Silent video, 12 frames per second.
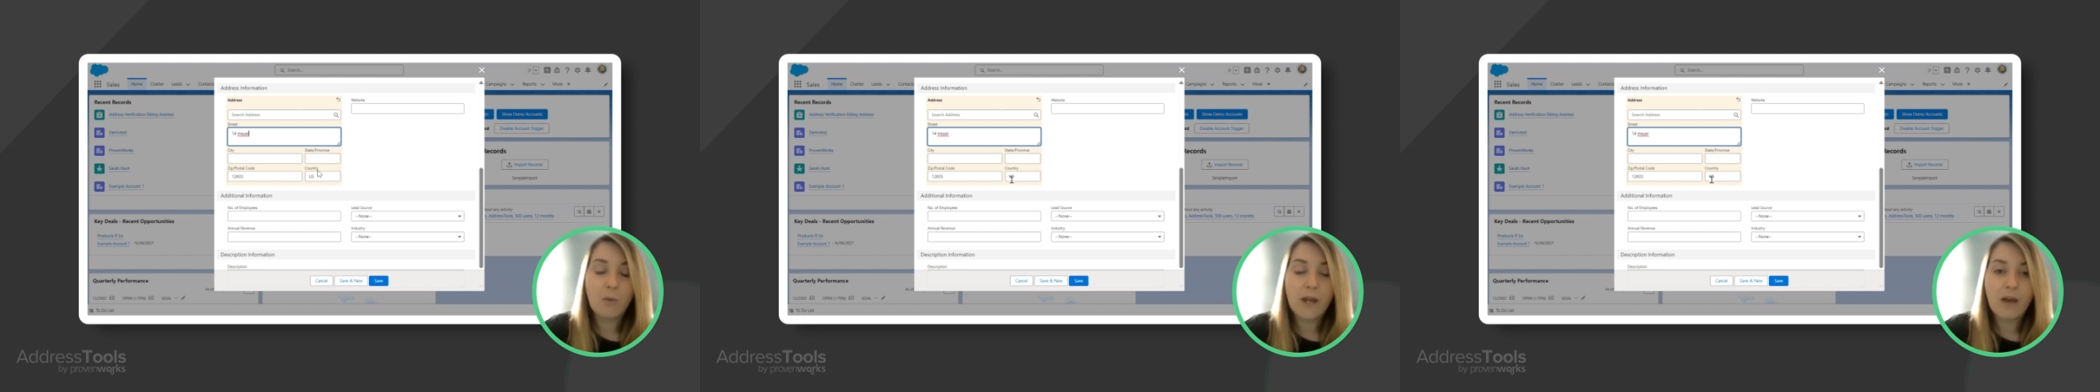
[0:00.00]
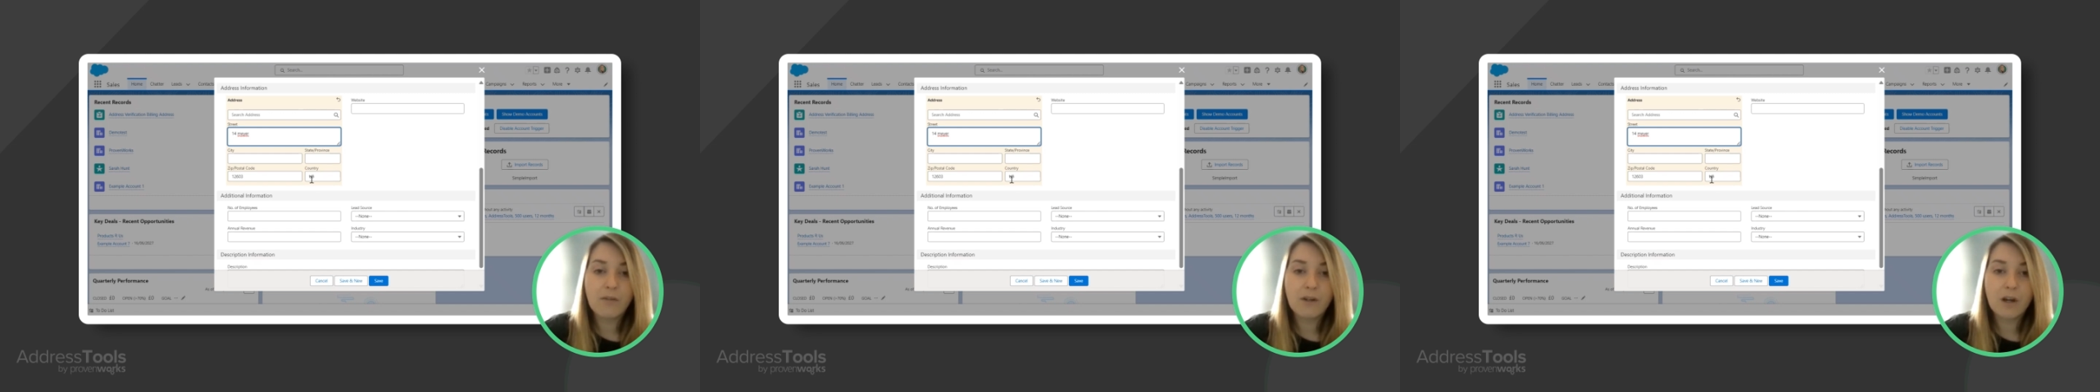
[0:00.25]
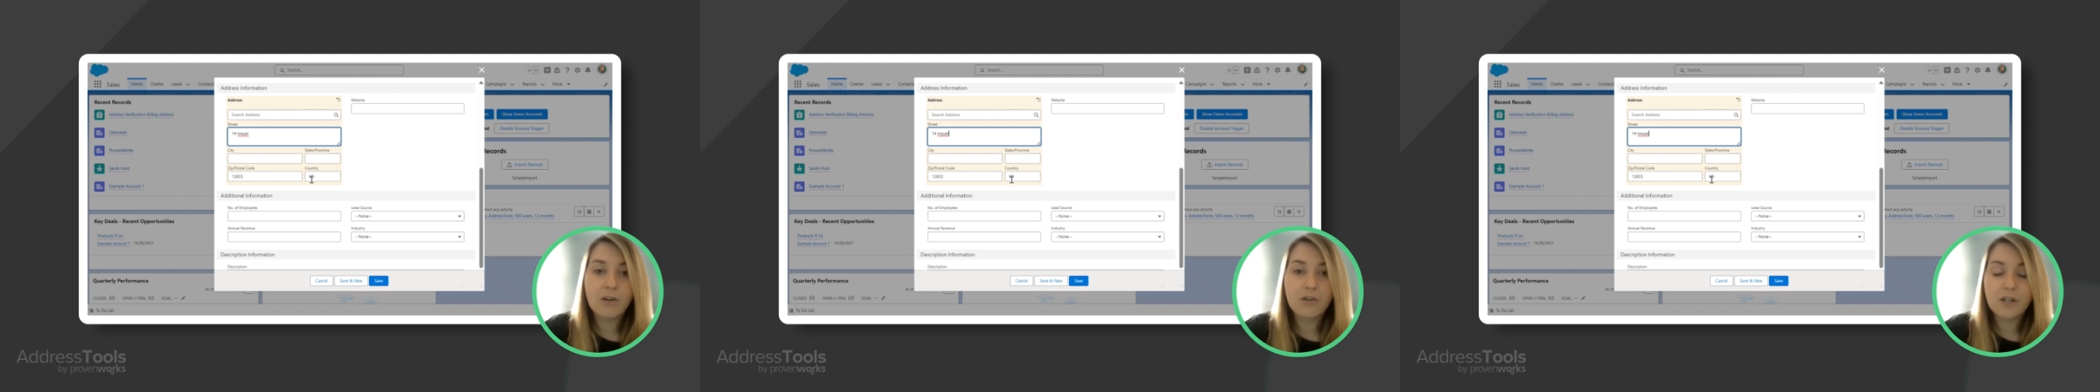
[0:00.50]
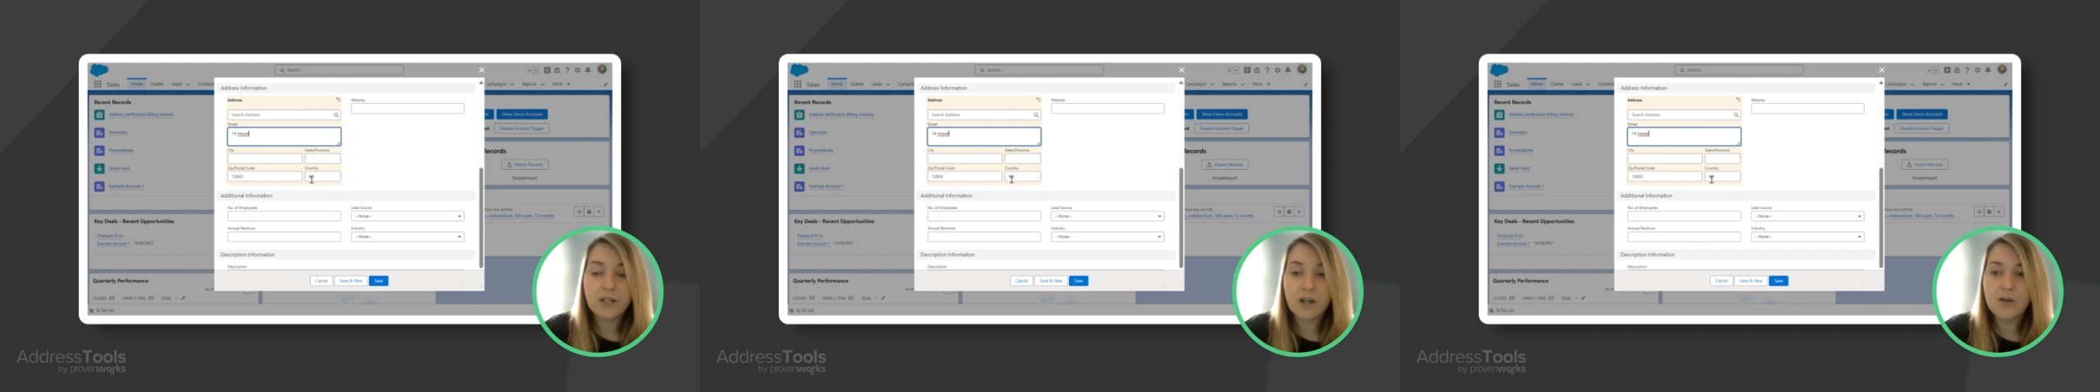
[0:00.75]
we have a
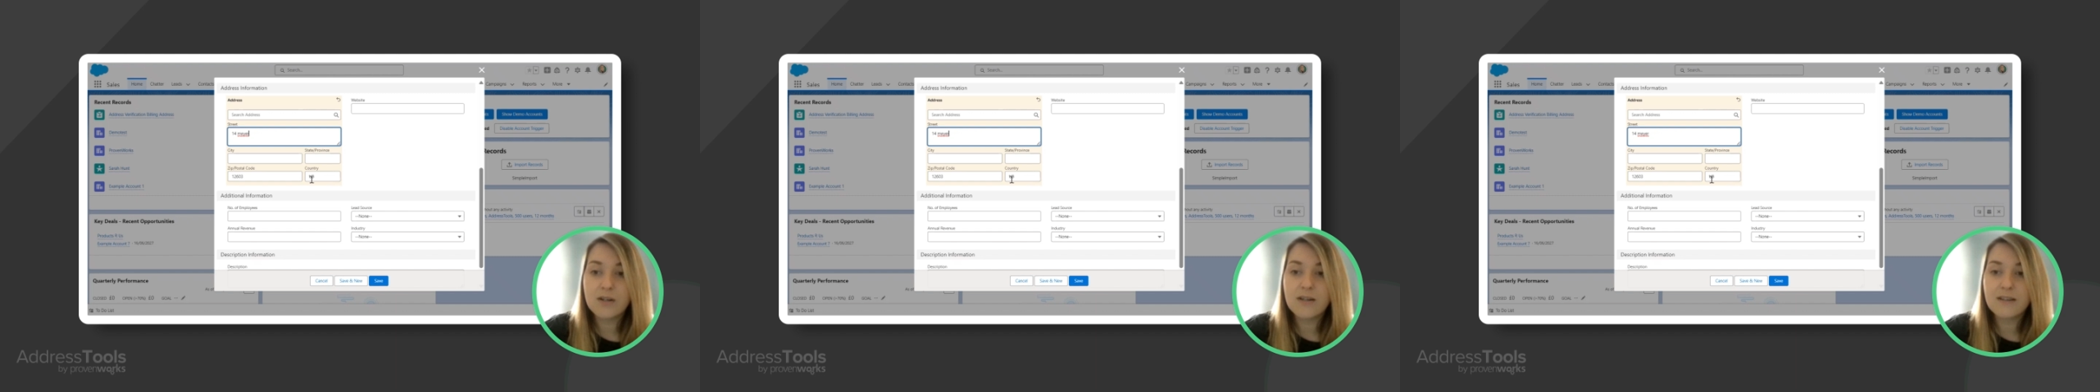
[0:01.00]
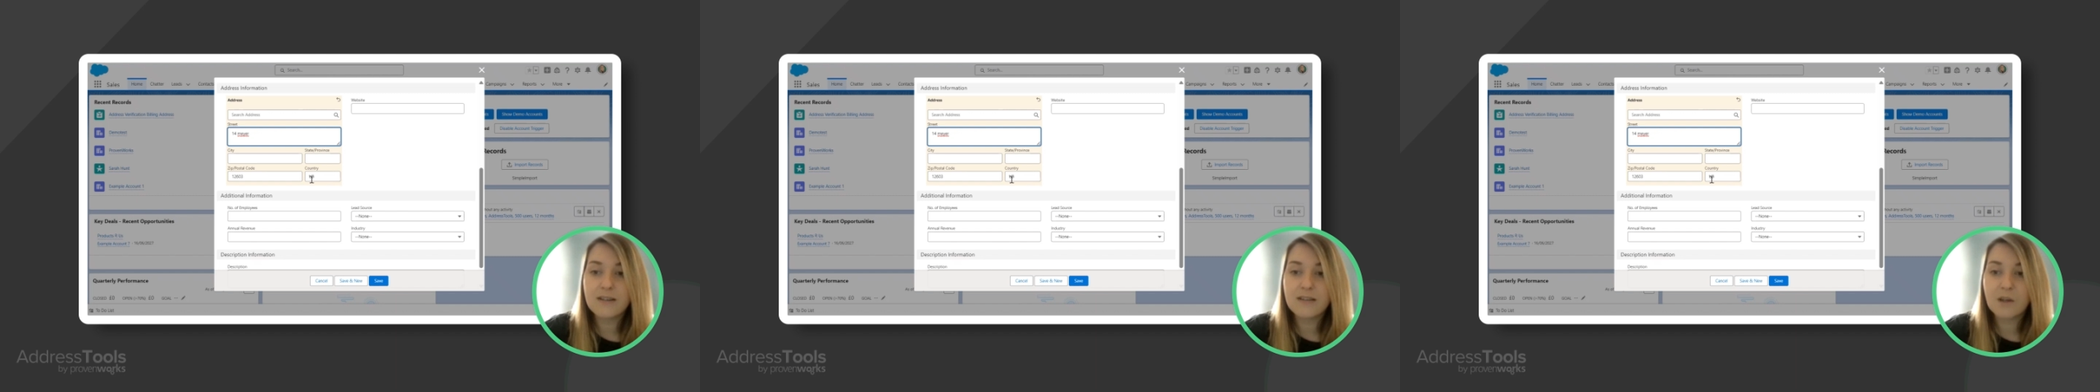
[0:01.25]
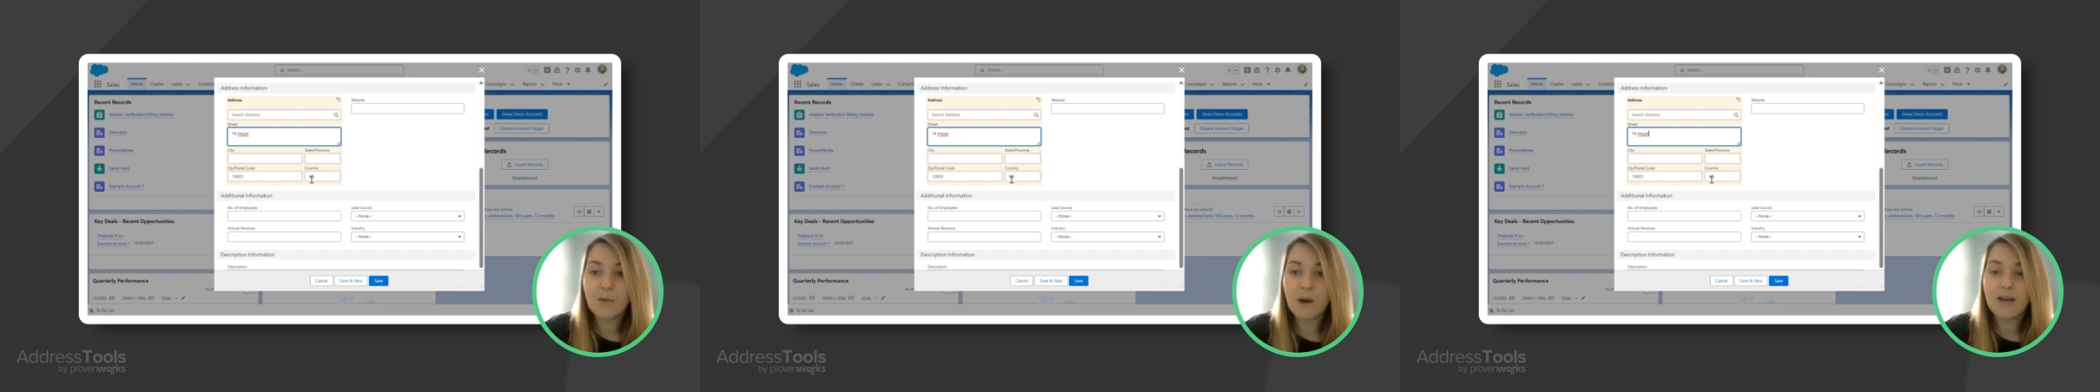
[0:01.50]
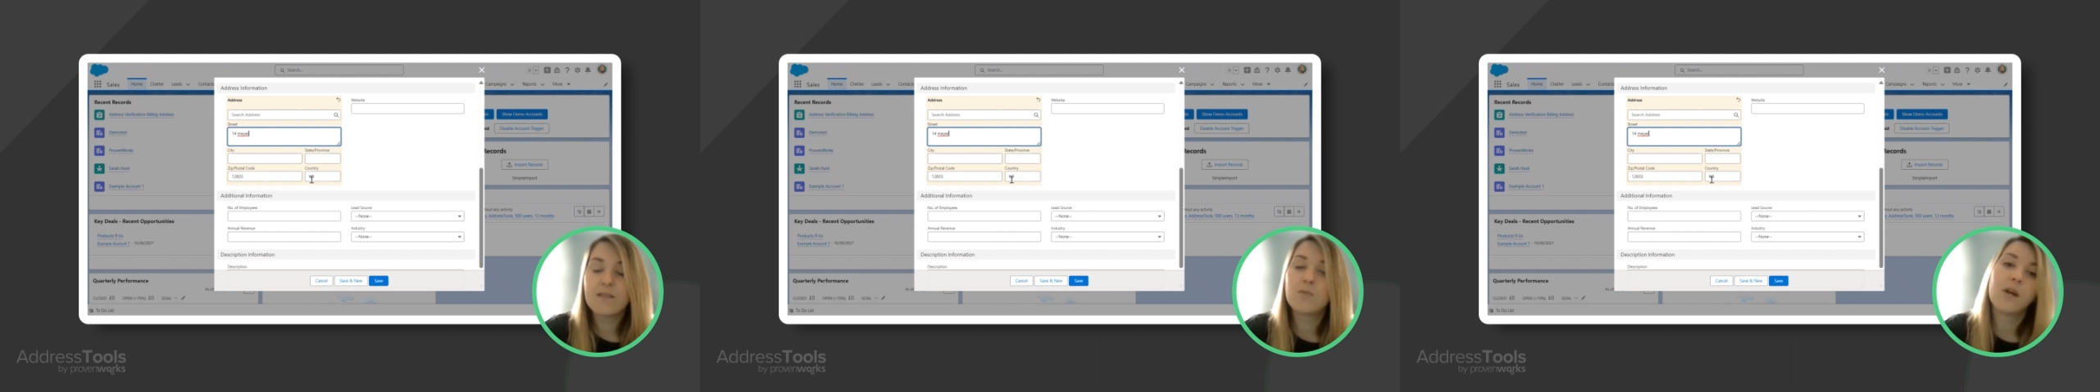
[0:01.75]
country noticed as
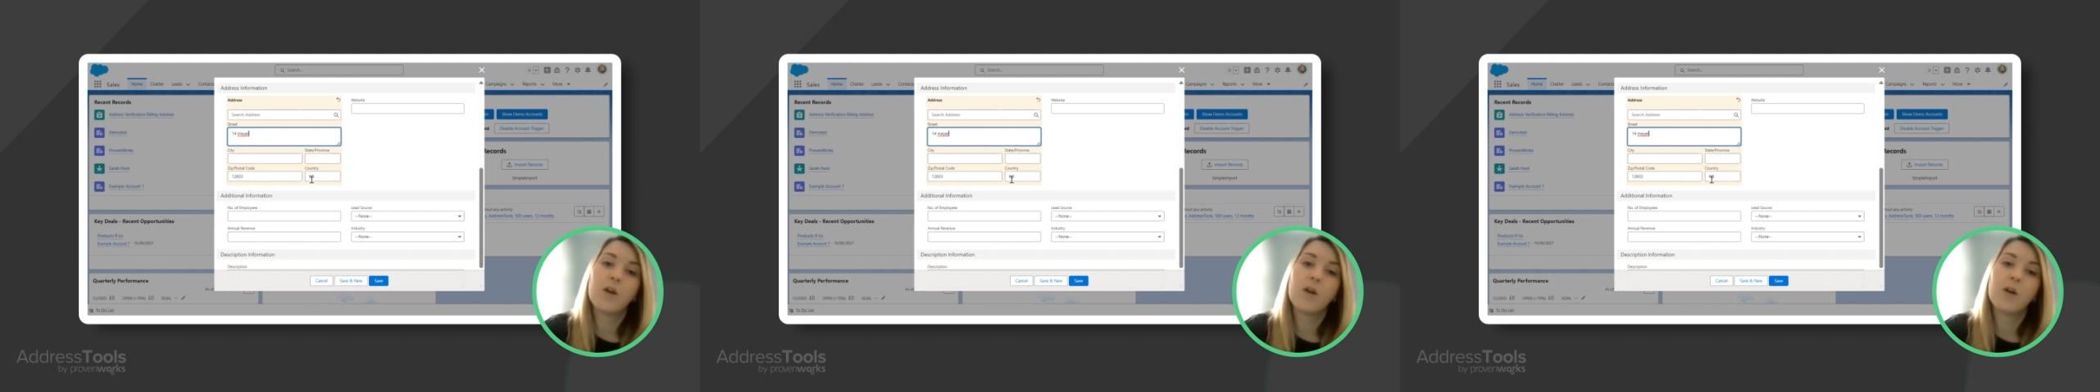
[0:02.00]
US,